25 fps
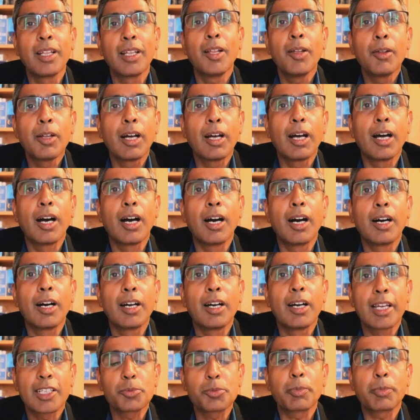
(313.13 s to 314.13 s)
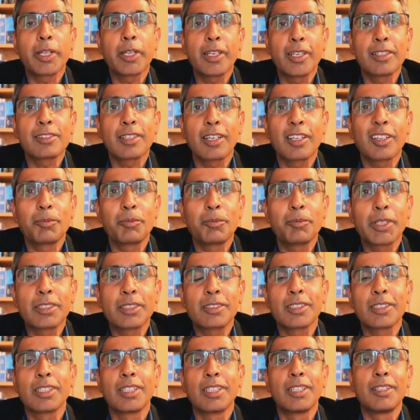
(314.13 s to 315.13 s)
uh, experience a little bit
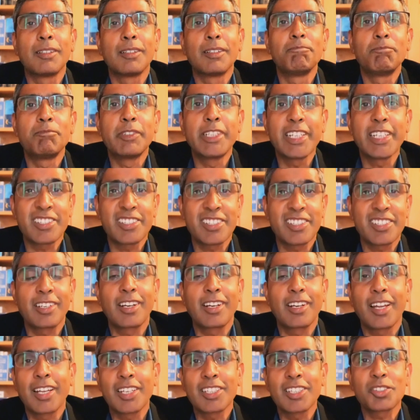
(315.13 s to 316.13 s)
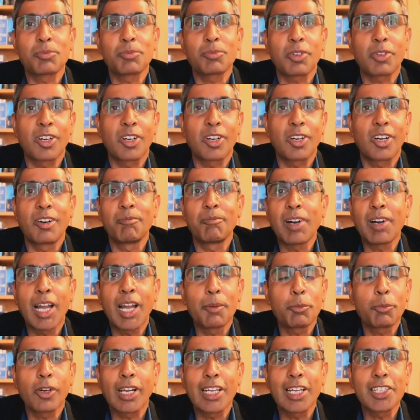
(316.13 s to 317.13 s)
um, dizziness yes, from
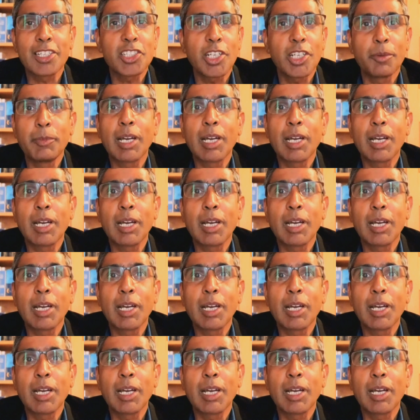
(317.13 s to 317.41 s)
hypoglycemia, yes.